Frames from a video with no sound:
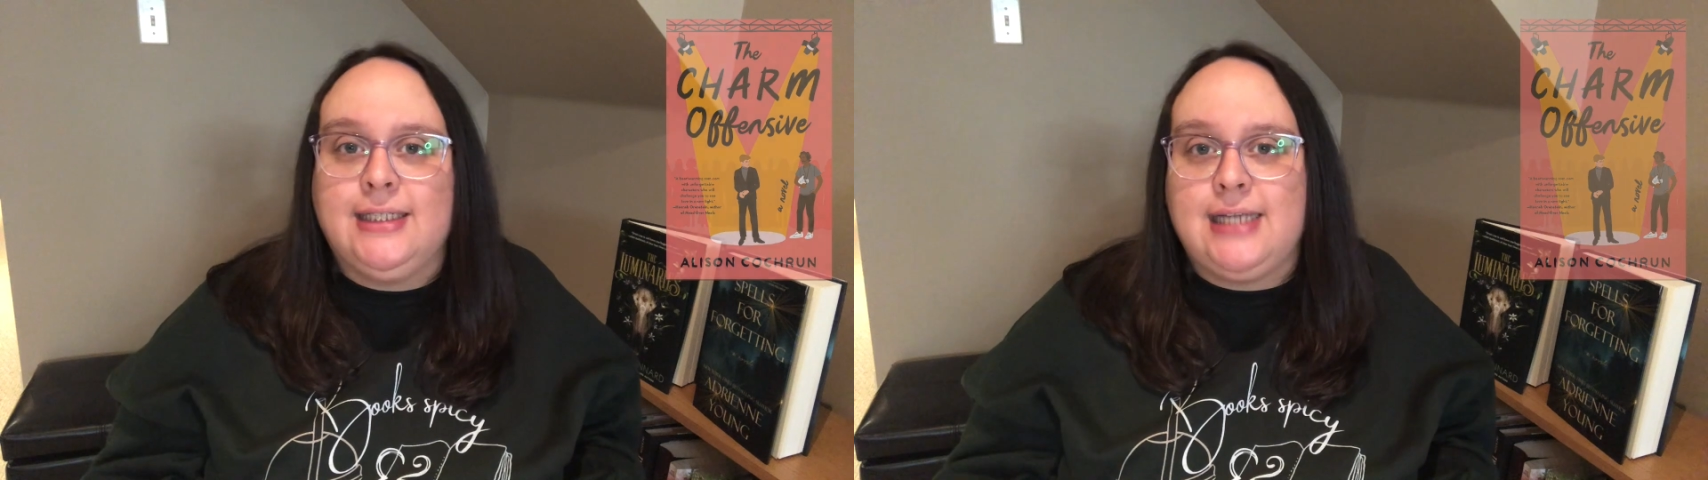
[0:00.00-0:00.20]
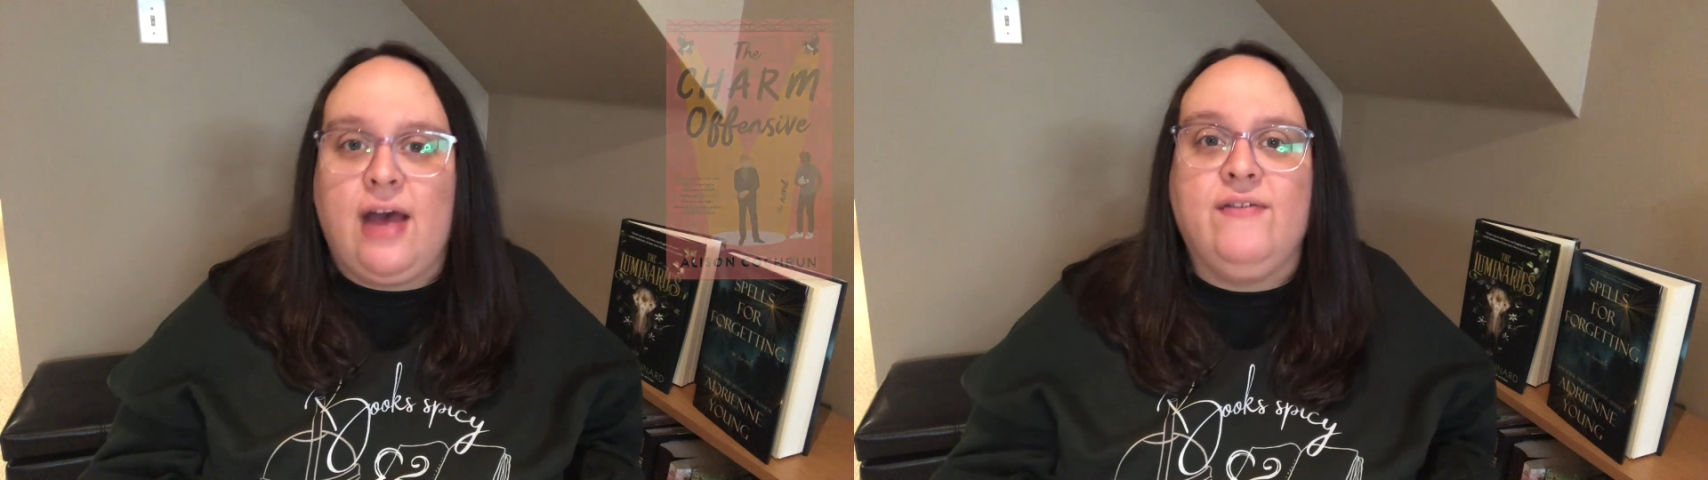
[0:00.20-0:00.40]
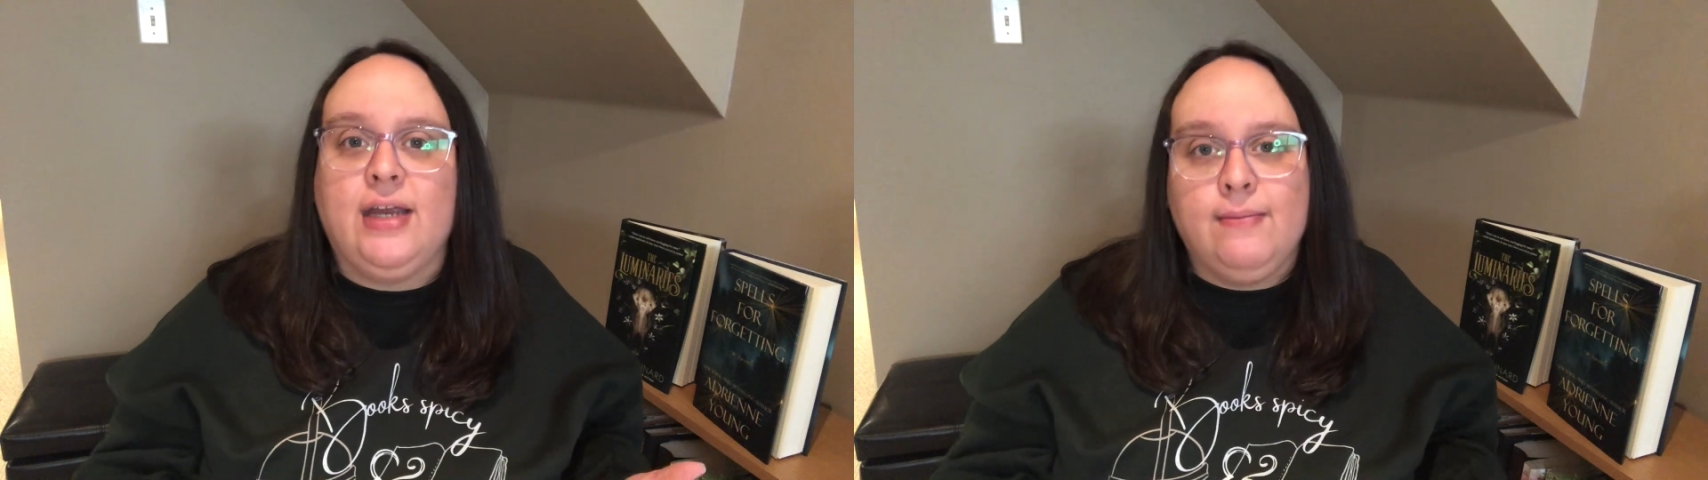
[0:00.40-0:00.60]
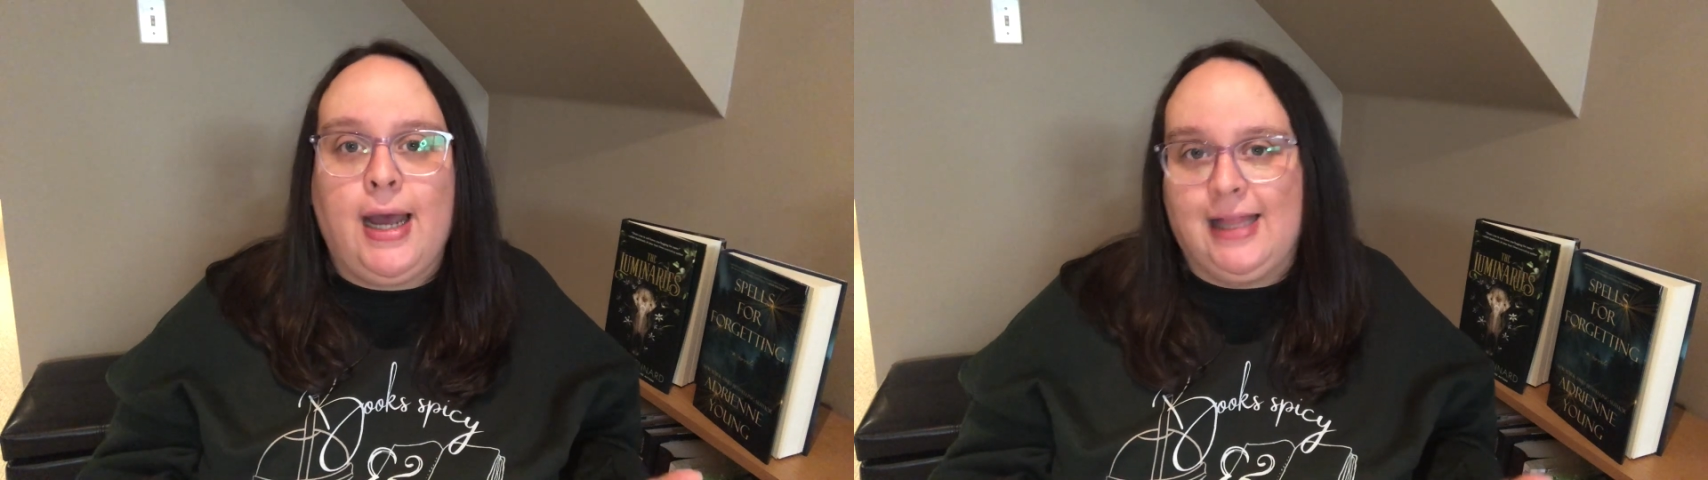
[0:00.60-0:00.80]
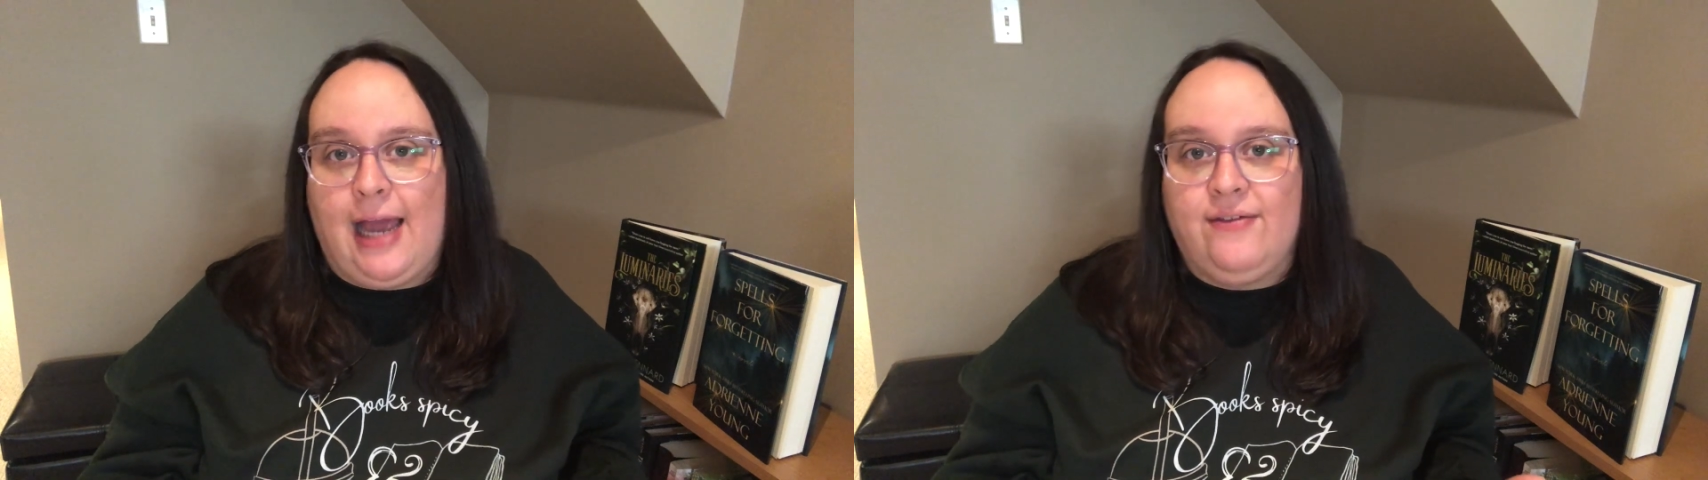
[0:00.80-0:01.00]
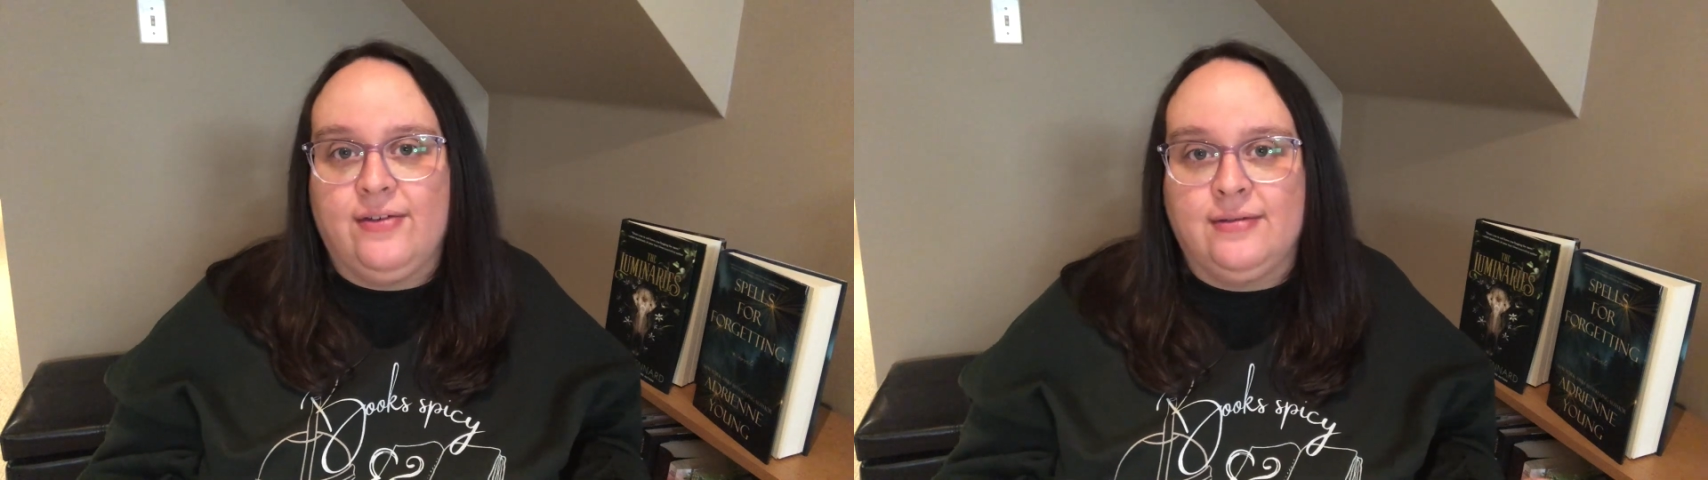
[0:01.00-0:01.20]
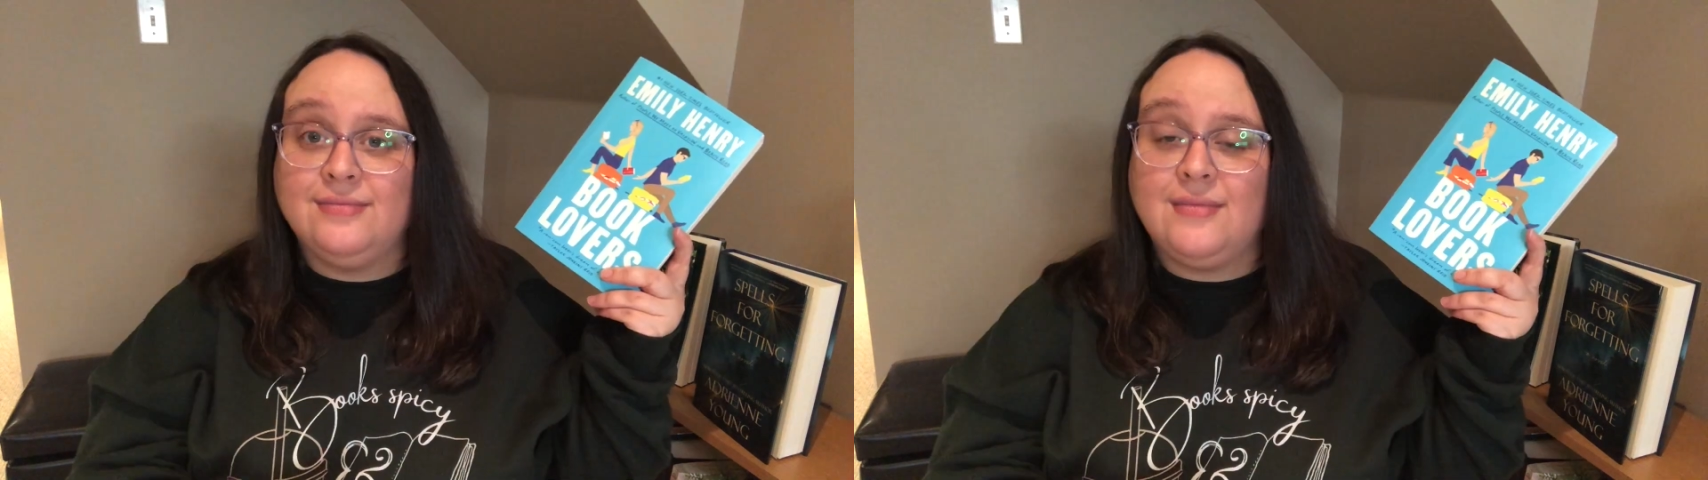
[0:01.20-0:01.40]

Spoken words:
and Dev in my life.